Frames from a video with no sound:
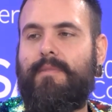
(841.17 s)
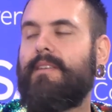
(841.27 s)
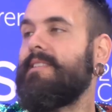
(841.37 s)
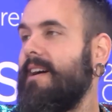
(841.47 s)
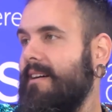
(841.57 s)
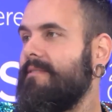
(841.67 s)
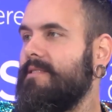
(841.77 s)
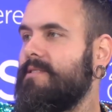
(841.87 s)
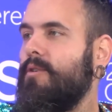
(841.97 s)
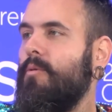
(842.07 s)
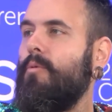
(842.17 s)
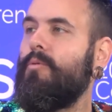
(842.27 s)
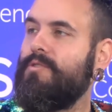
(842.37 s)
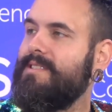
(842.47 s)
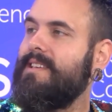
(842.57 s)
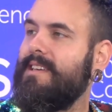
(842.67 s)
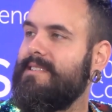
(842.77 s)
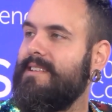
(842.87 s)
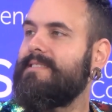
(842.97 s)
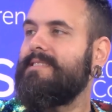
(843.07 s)
Yeah, so we're
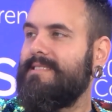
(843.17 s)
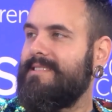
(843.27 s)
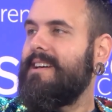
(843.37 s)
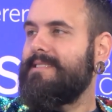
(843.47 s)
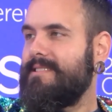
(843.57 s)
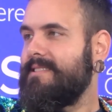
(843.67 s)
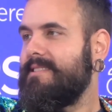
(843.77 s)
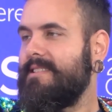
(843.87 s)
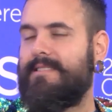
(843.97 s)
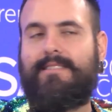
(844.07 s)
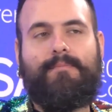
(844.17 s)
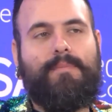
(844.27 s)
saying that SaaS is dead.